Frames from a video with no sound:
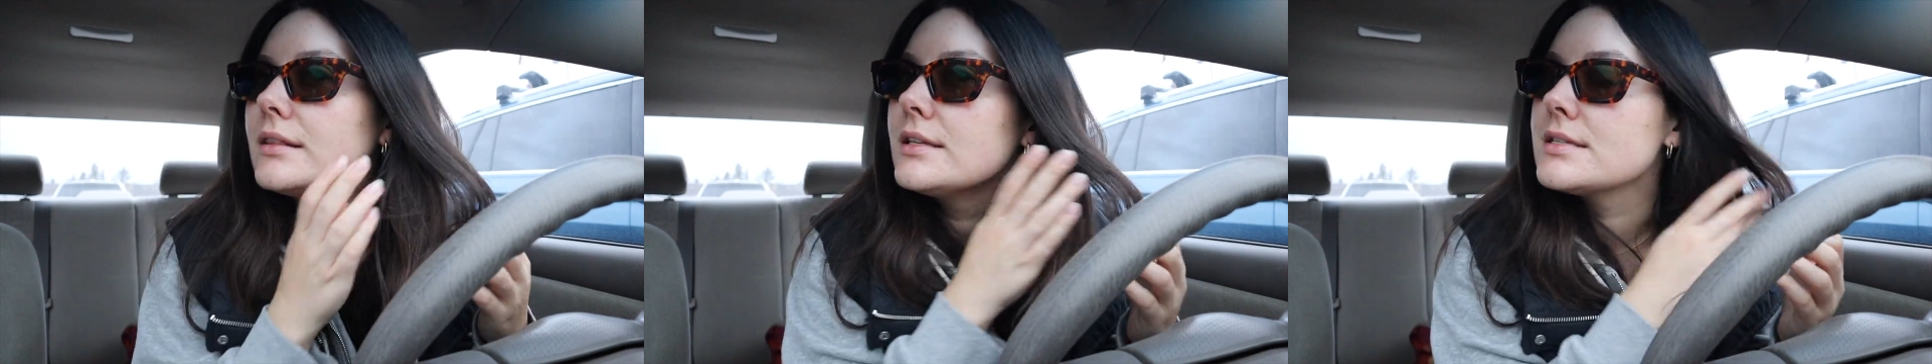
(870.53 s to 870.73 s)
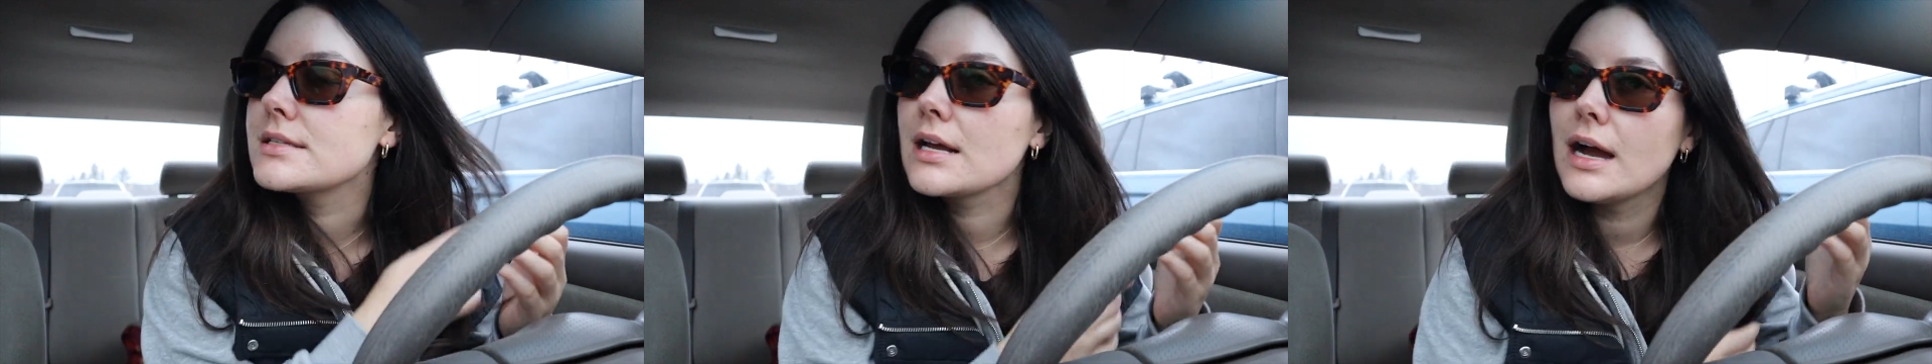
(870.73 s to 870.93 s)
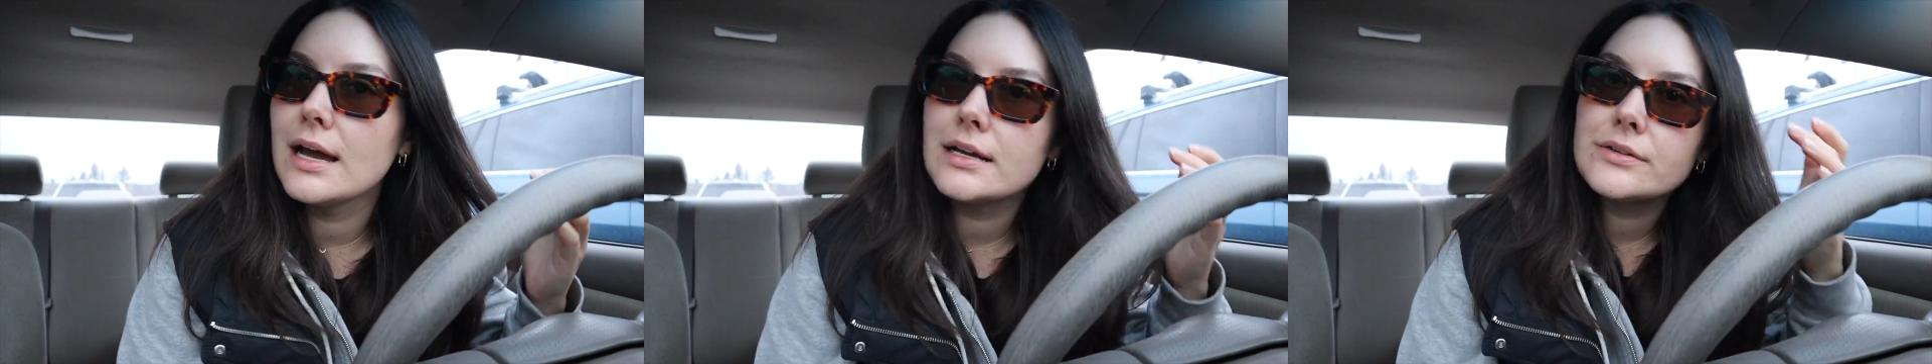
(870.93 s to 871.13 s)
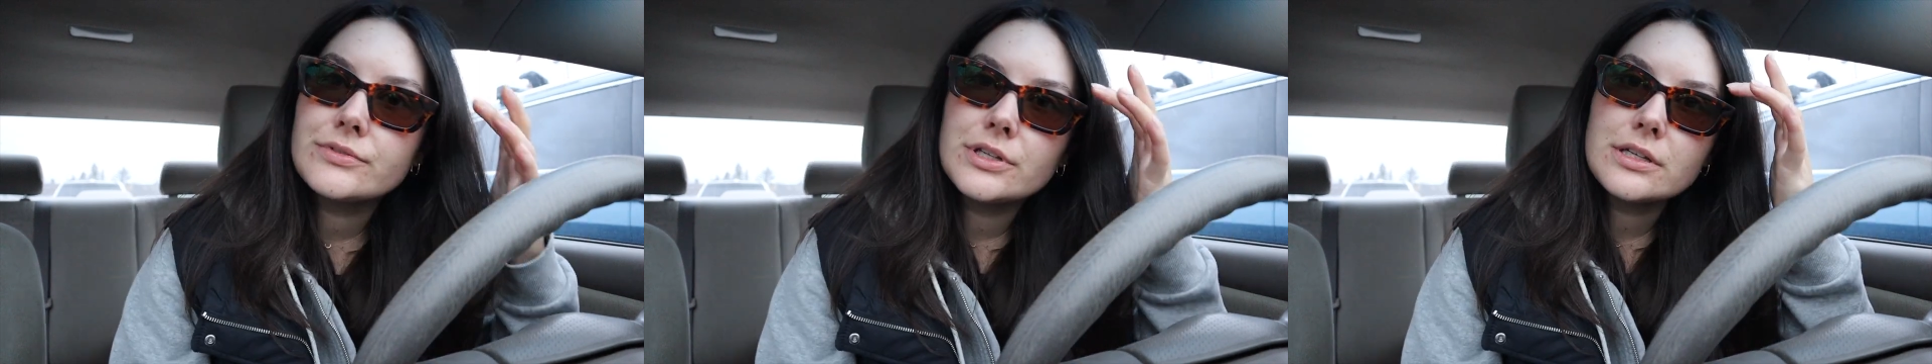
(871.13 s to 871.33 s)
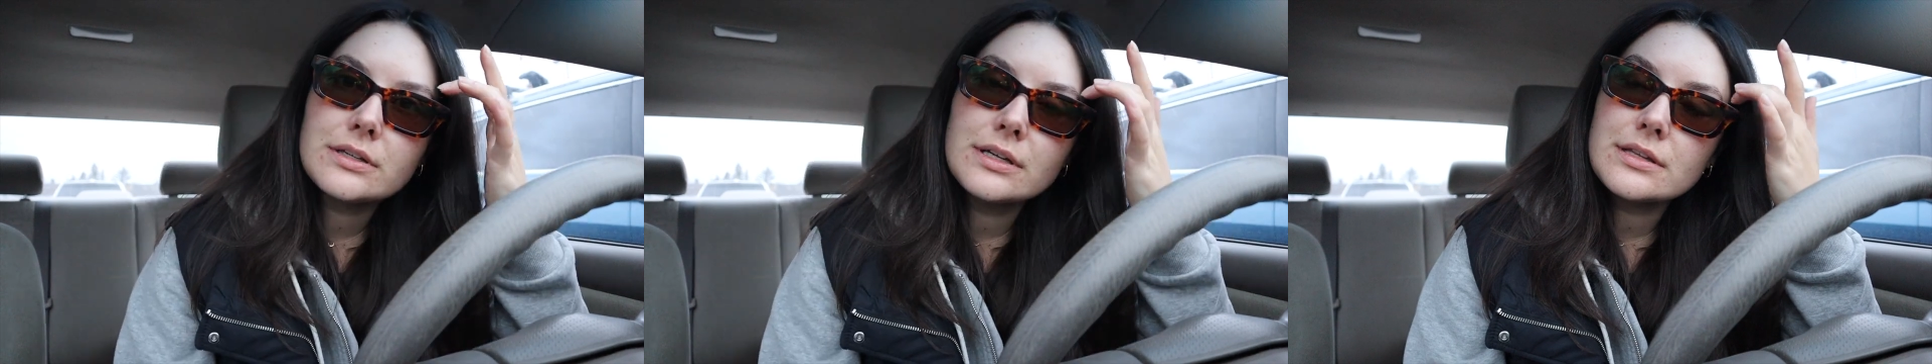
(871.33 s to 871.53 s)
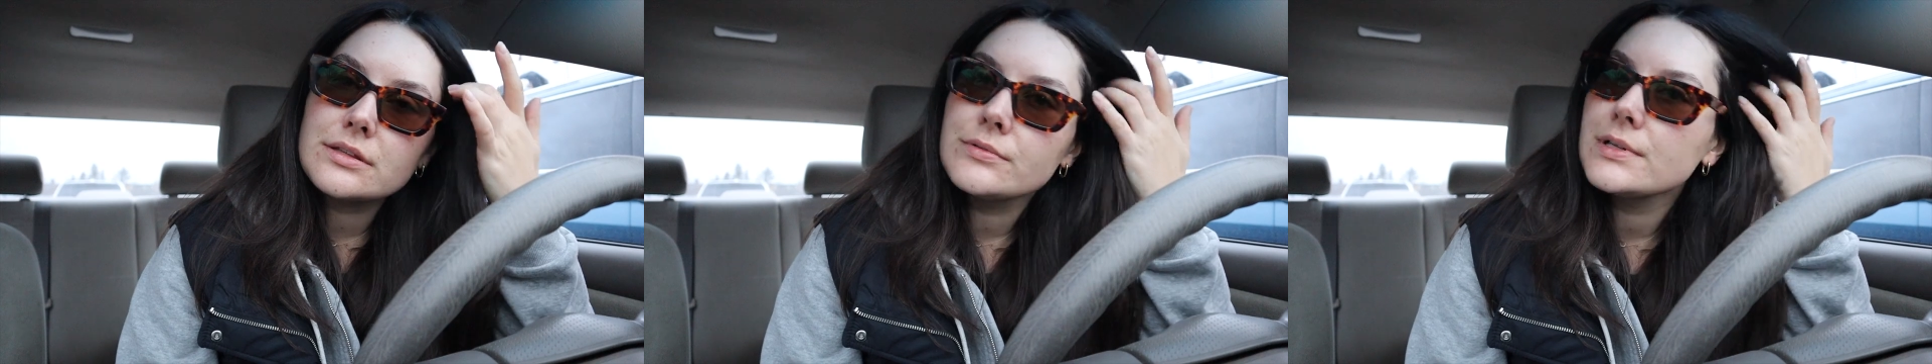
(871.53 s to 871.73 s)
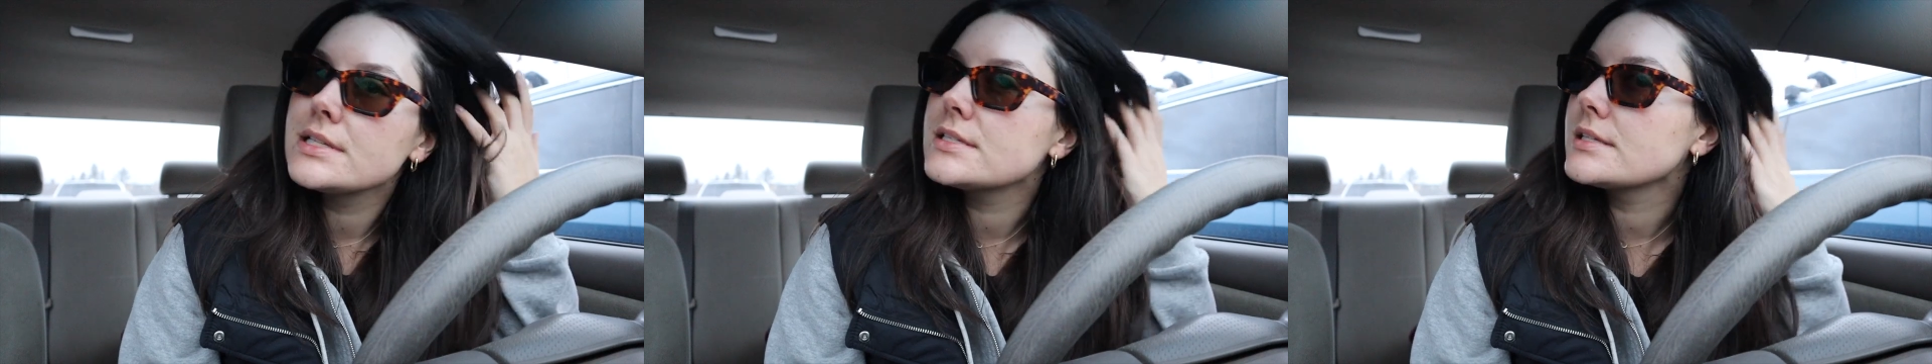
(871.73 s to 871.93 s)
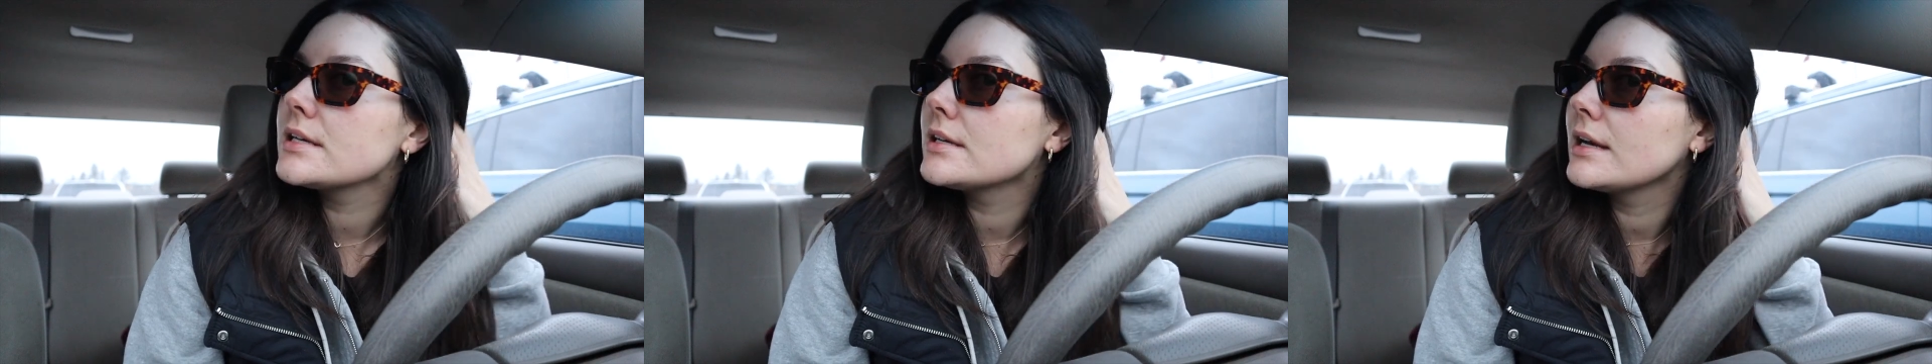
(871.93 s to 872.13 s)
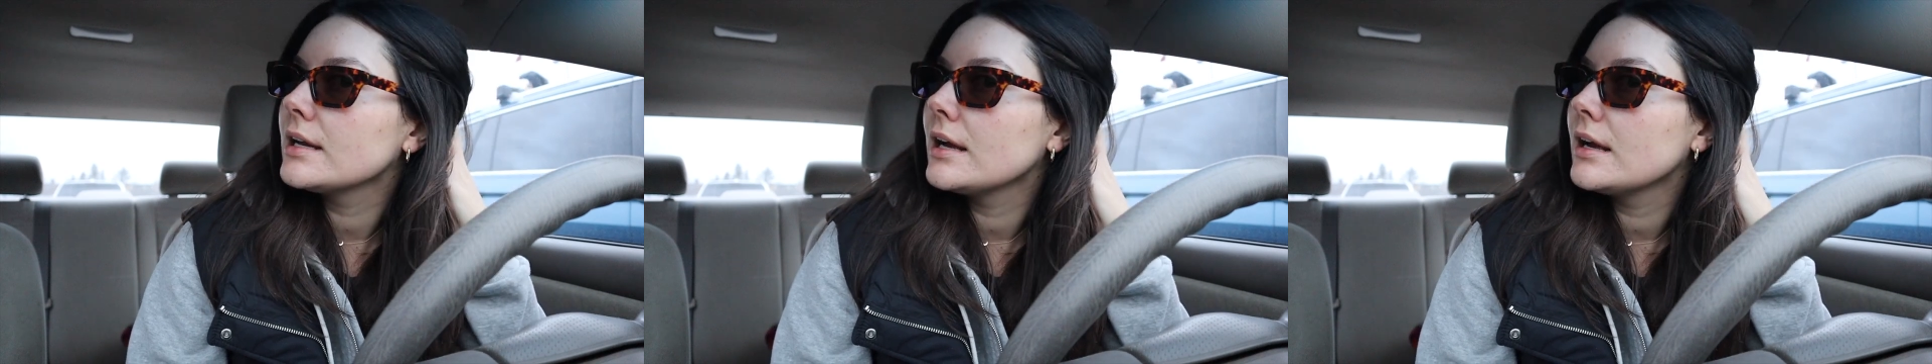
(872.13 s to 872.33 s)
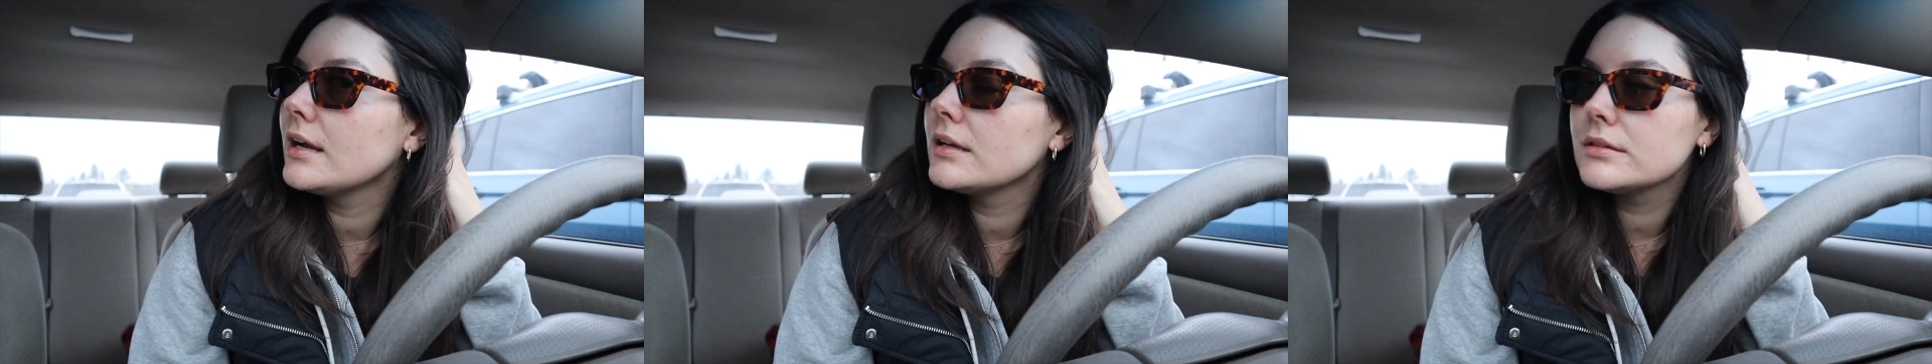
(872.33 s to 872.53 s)
These kind of look like the ones that I
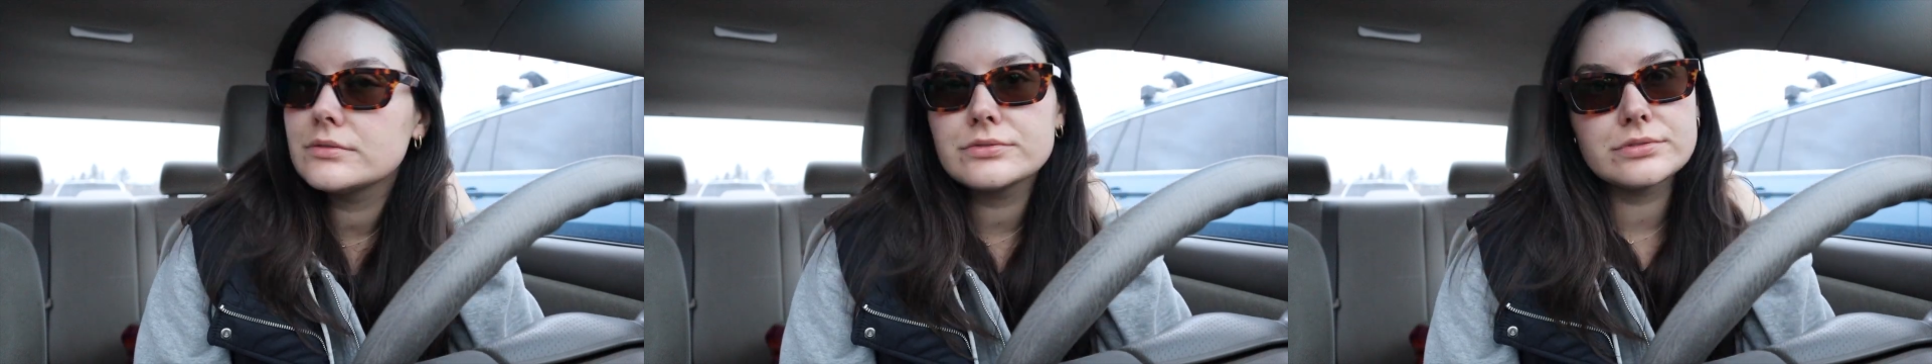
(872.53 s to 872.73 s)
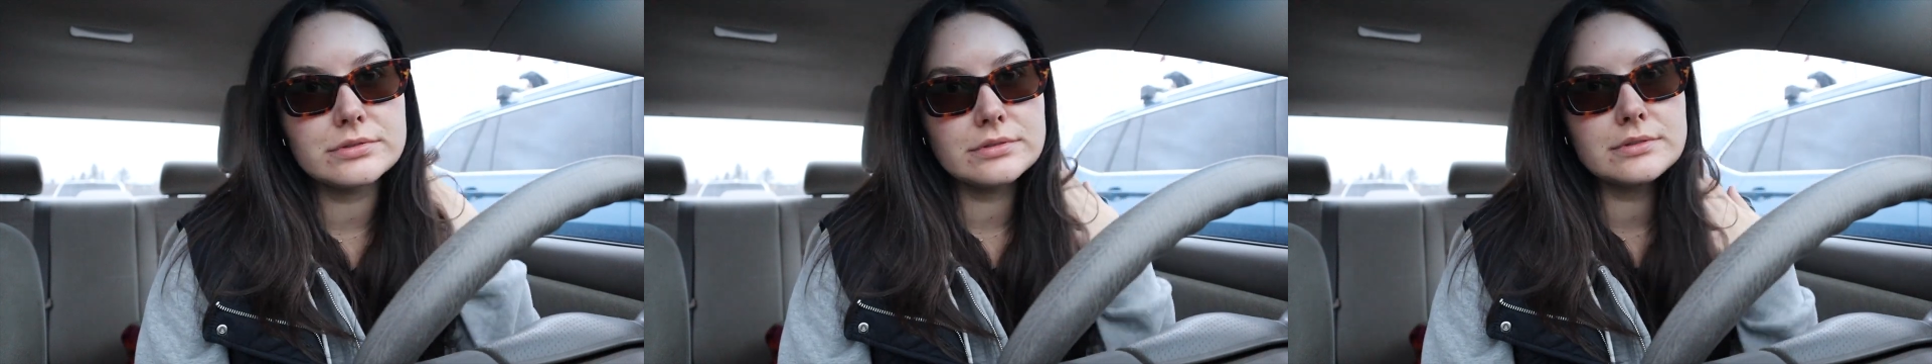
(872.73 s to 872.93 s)
have.